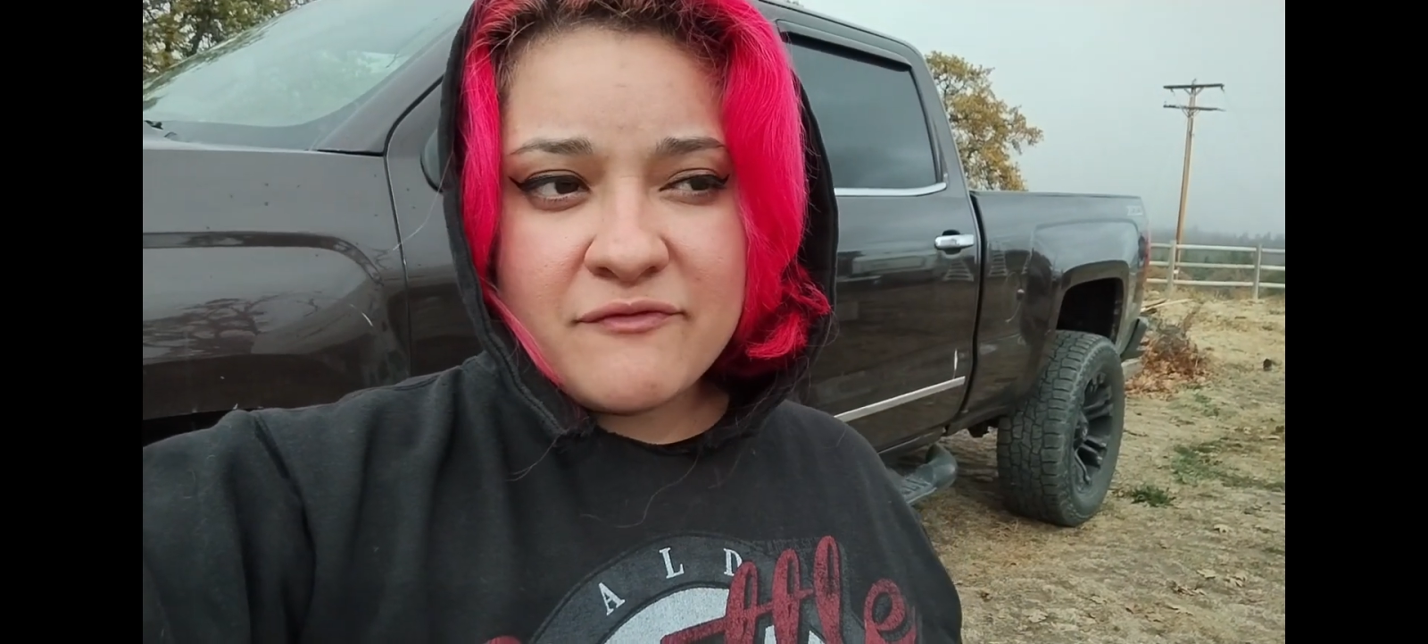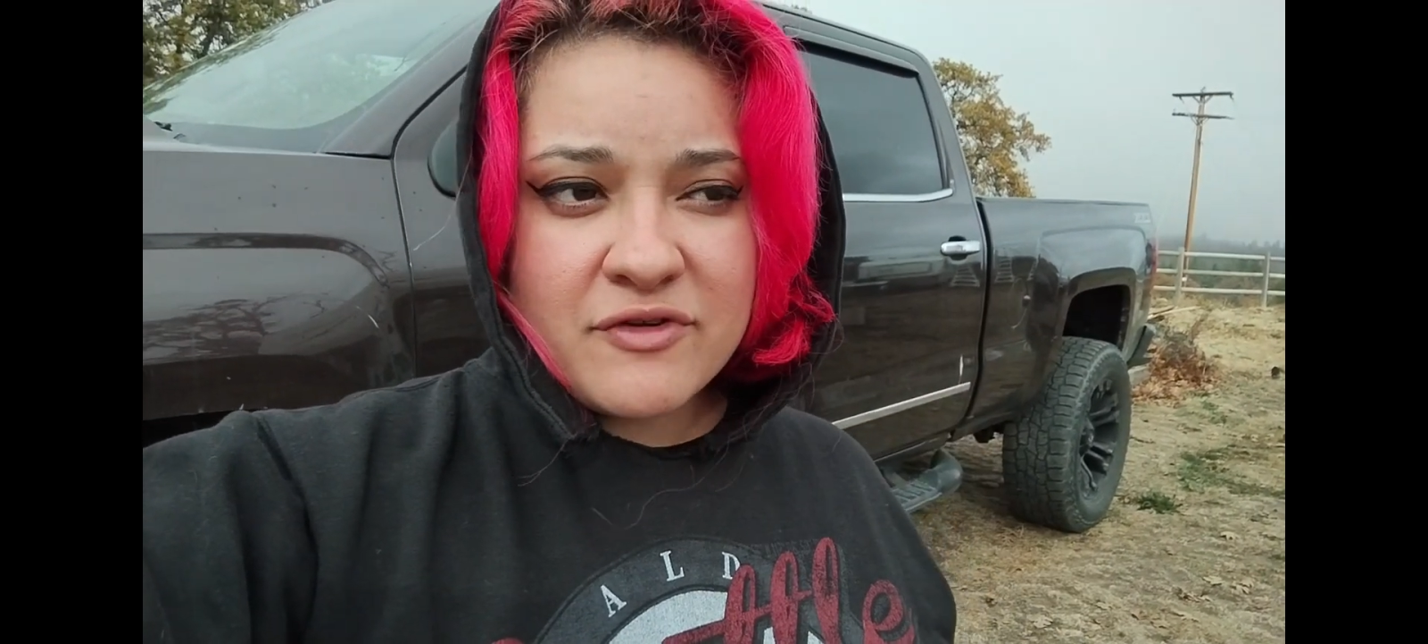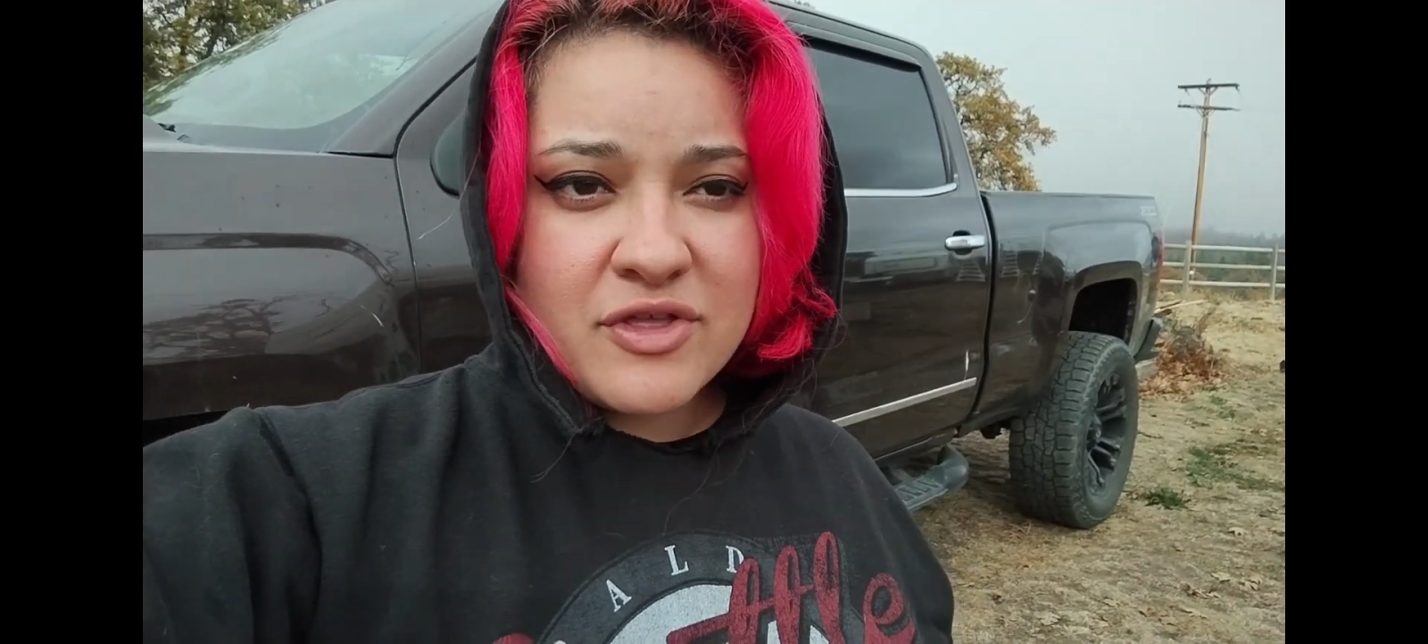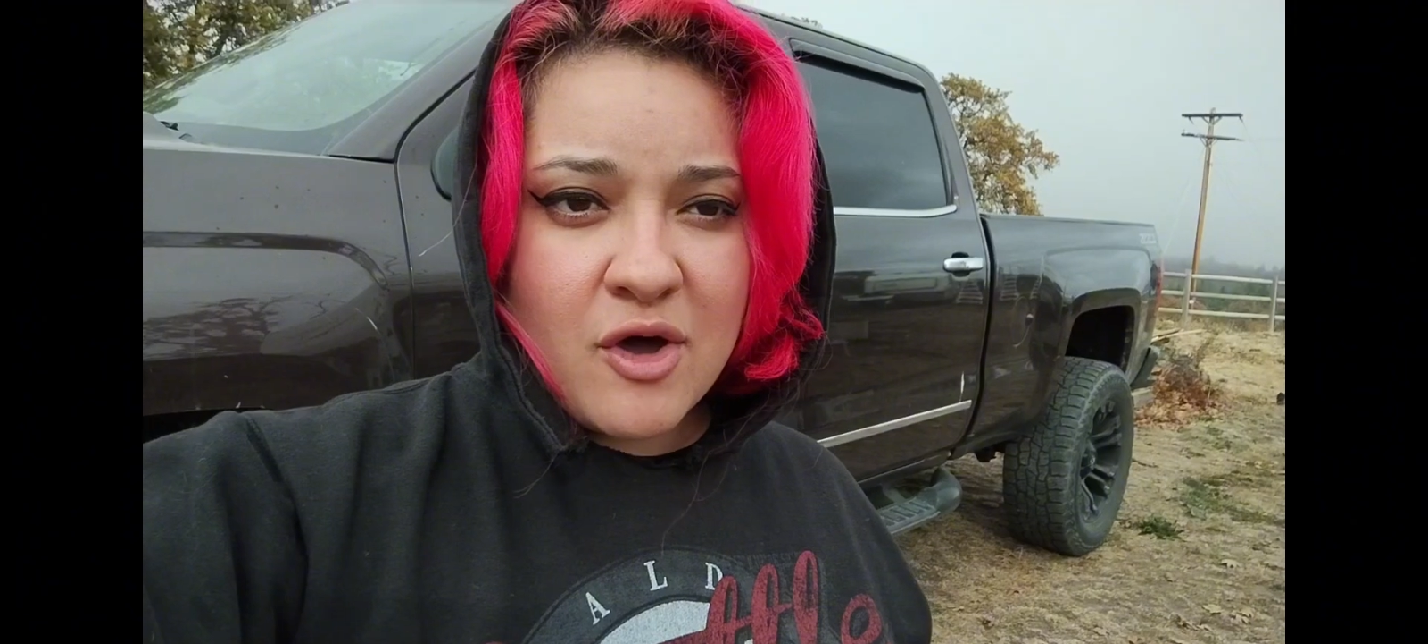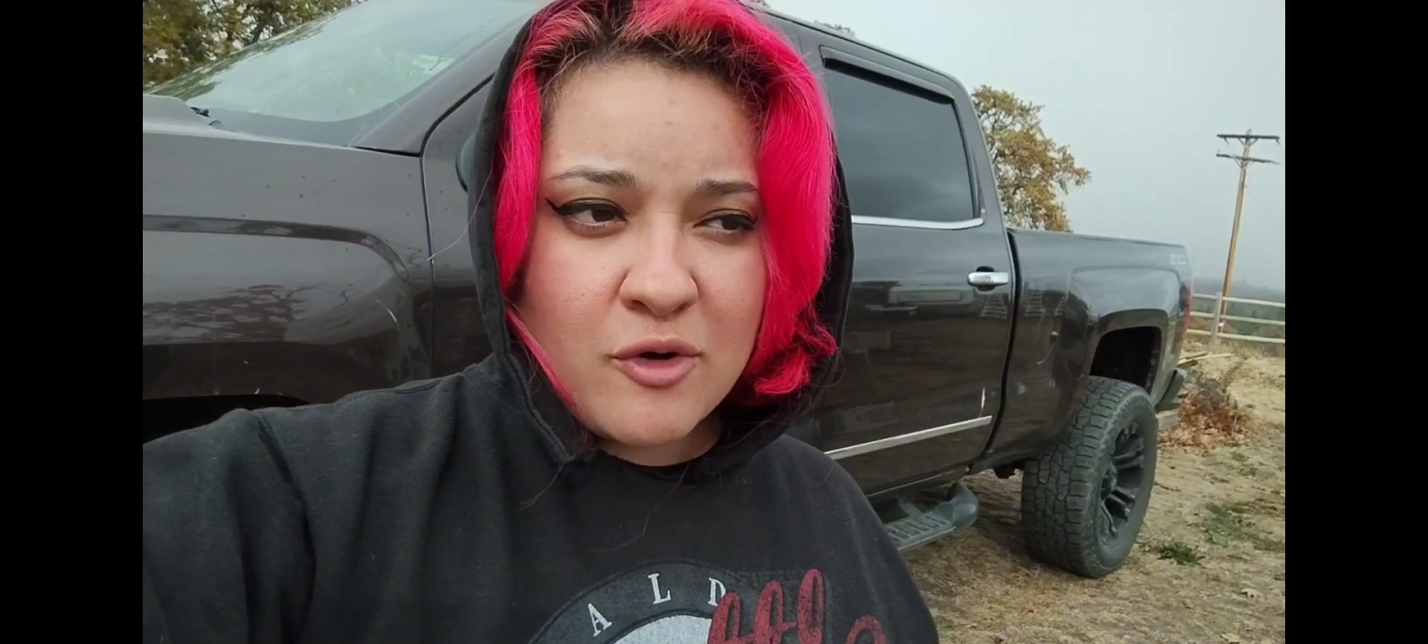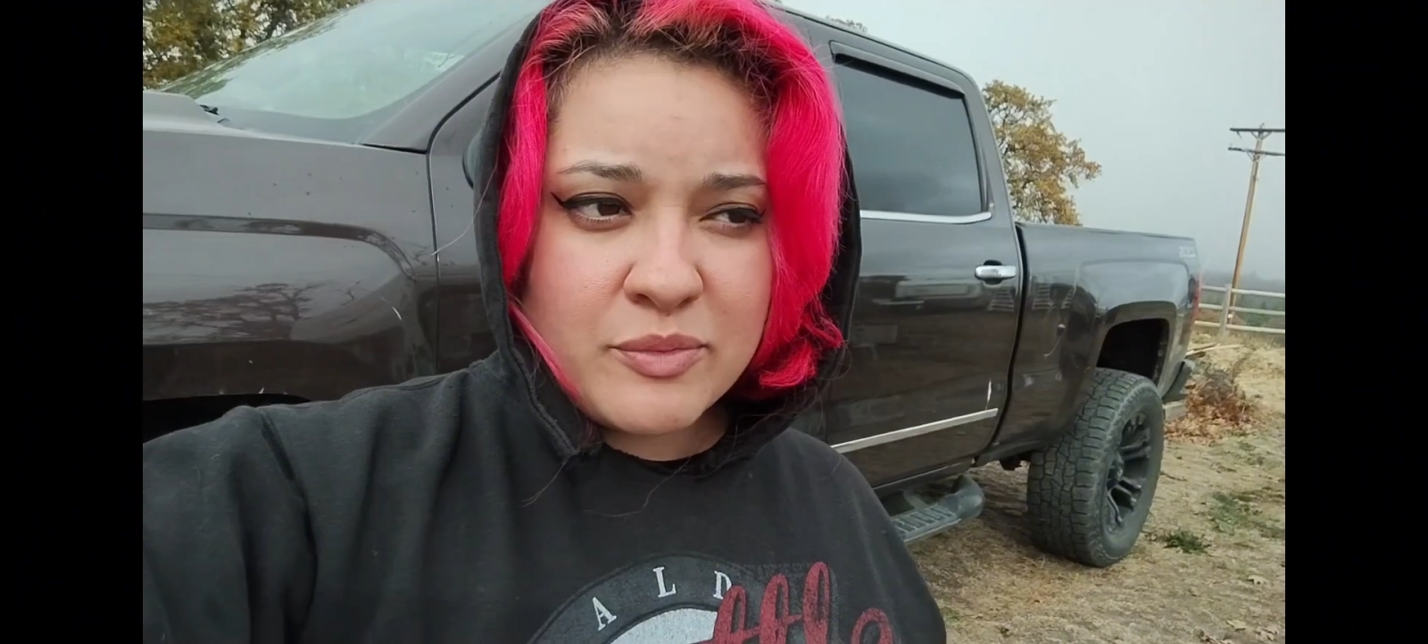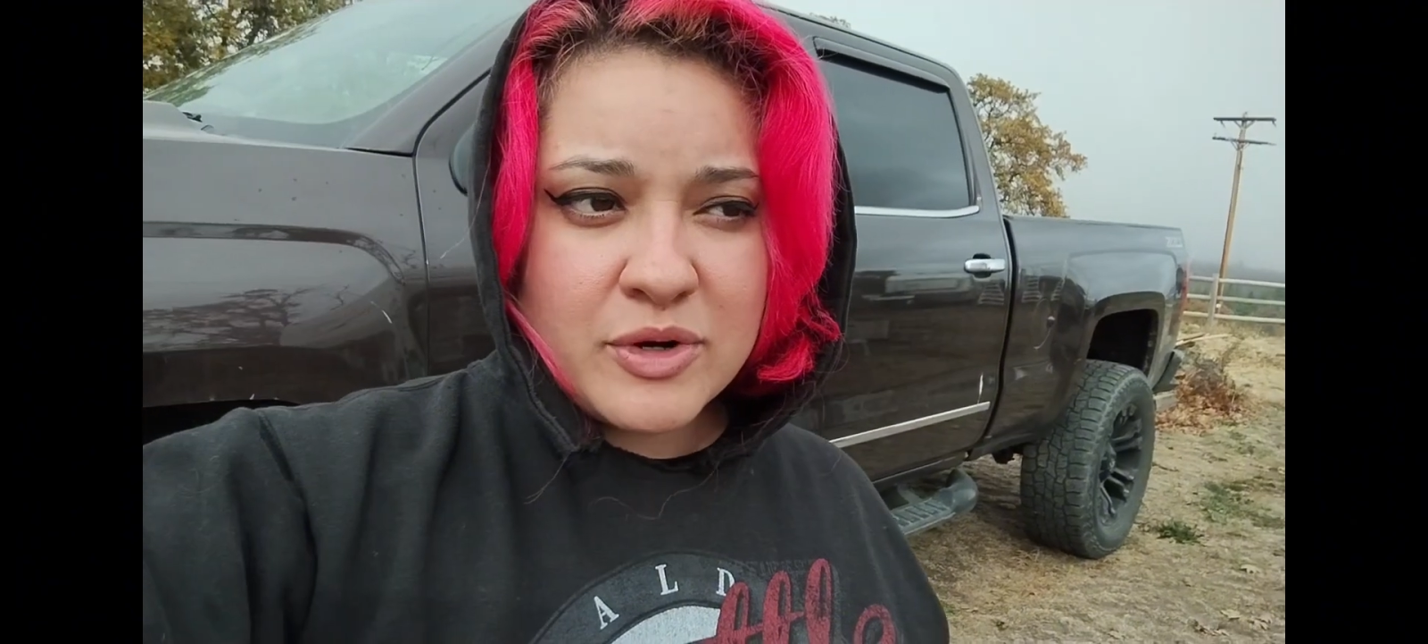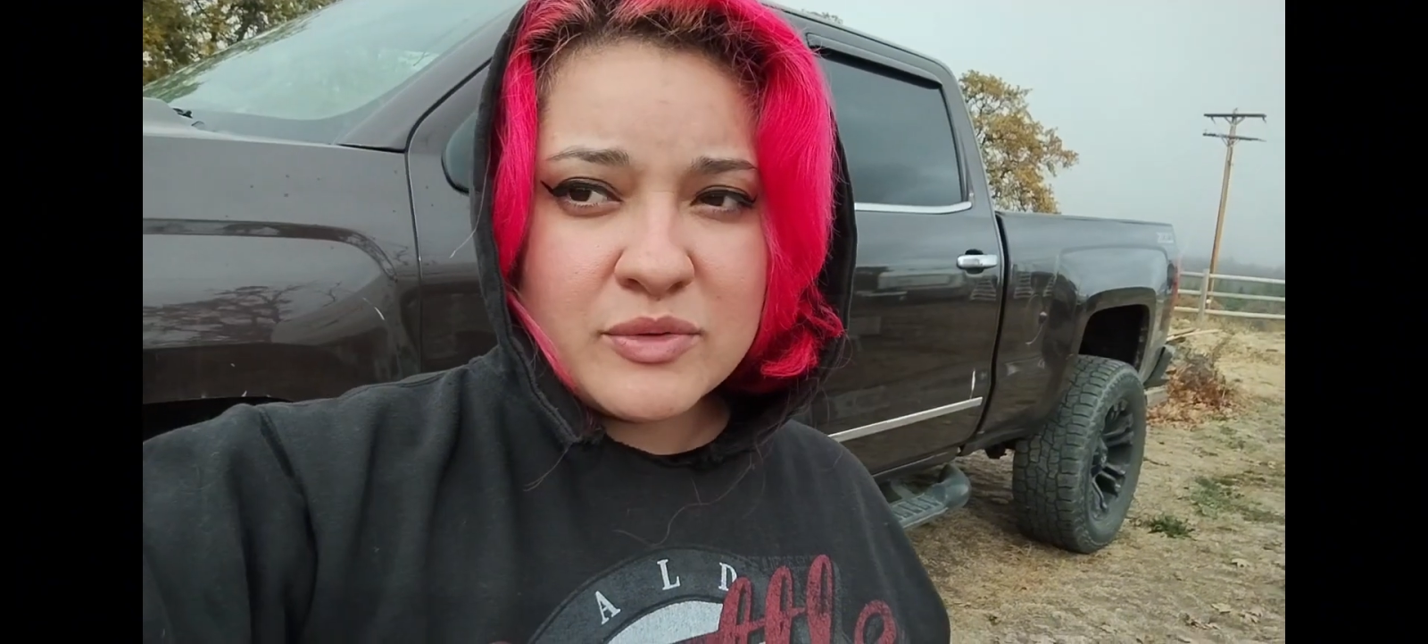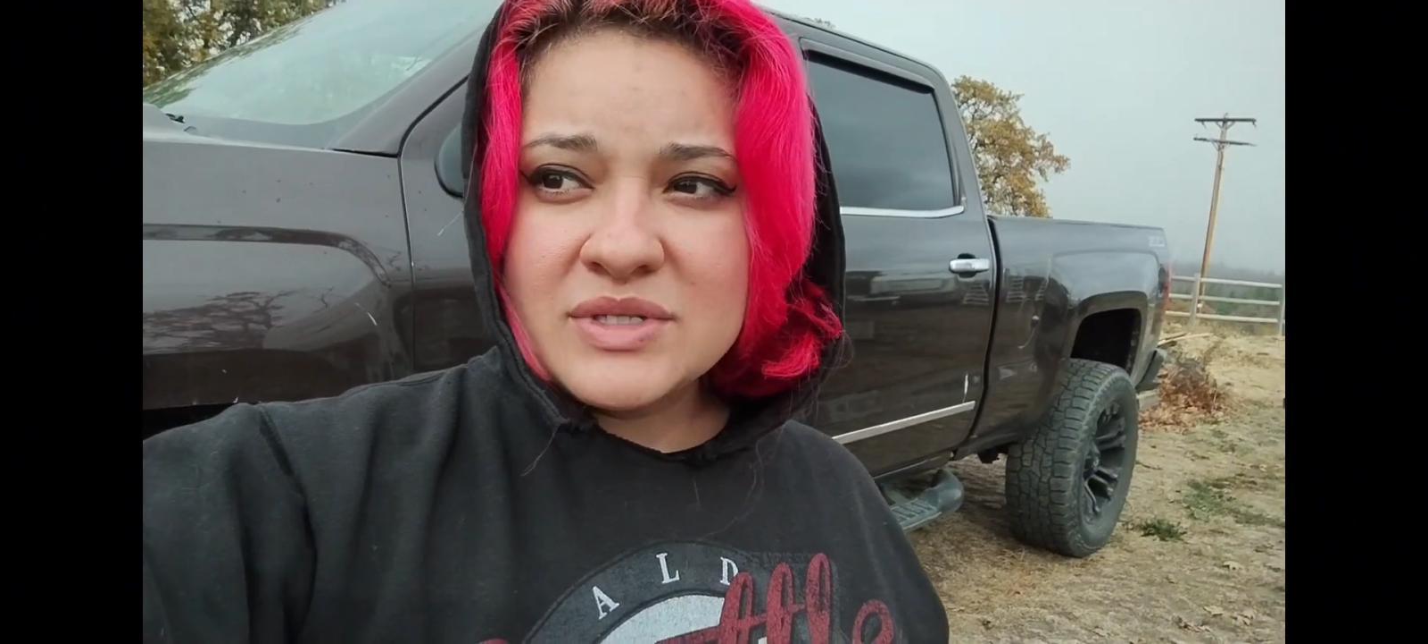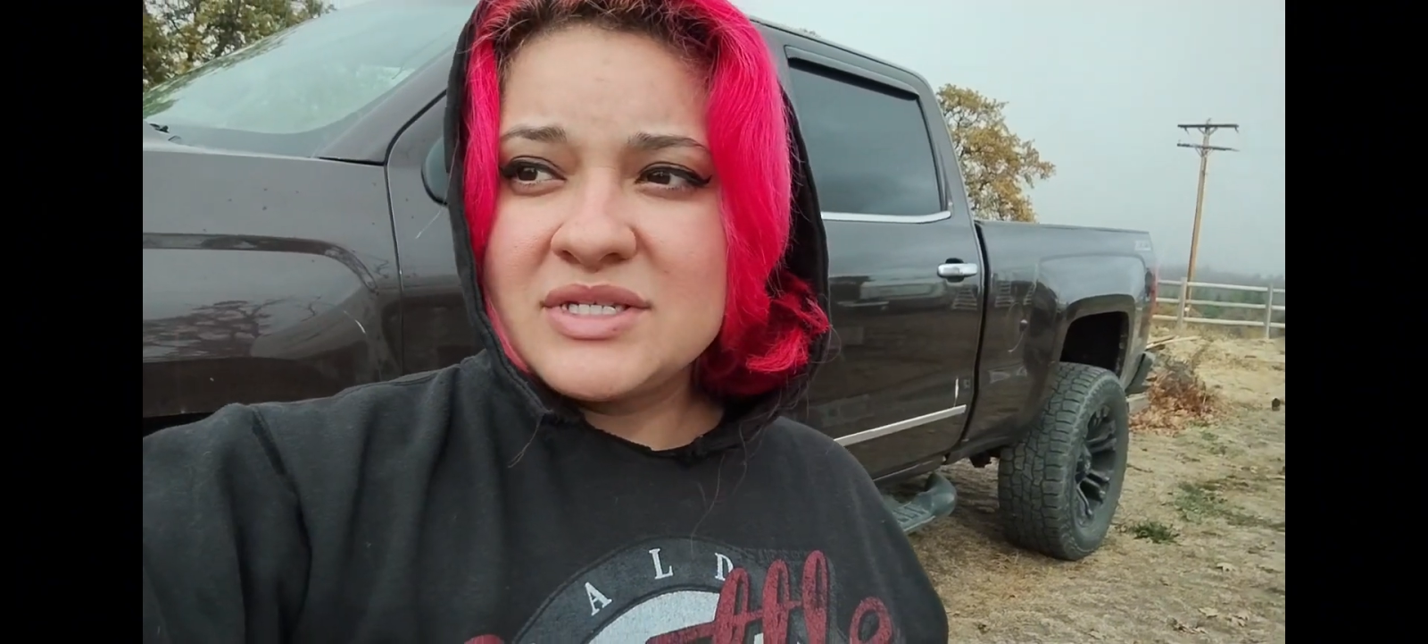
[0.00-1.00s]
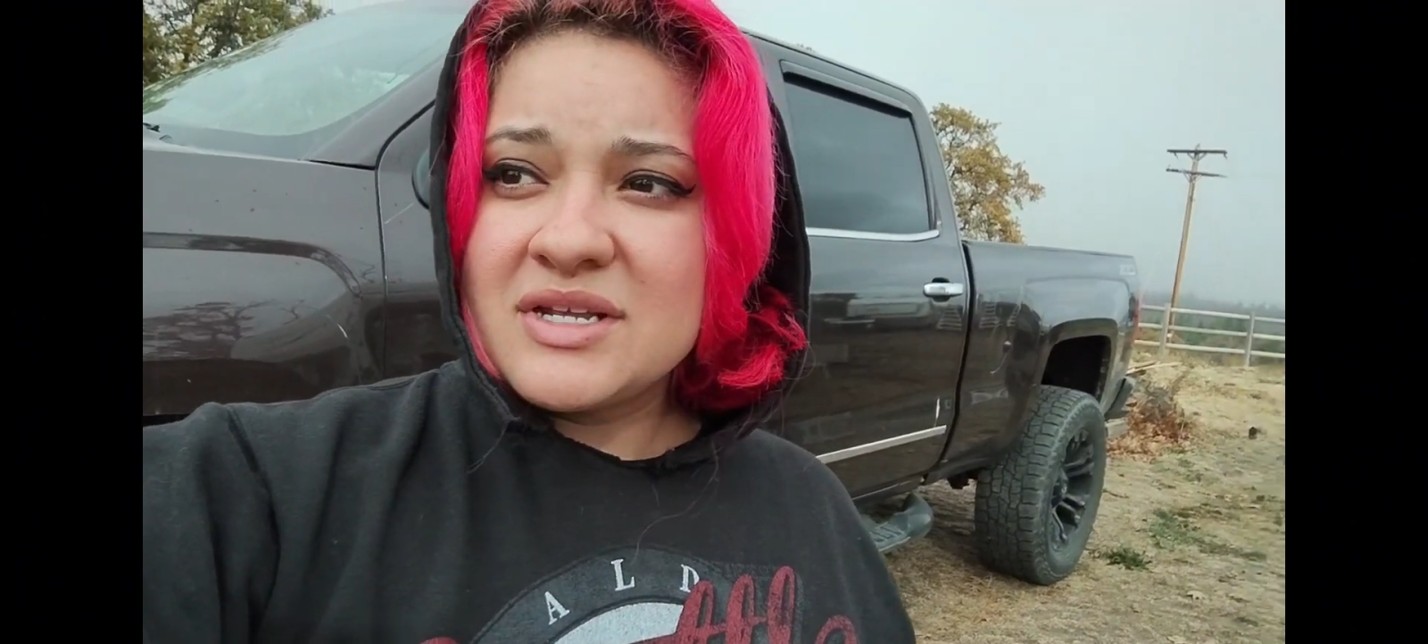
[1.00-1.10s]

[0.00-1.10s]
for the Hope Crew and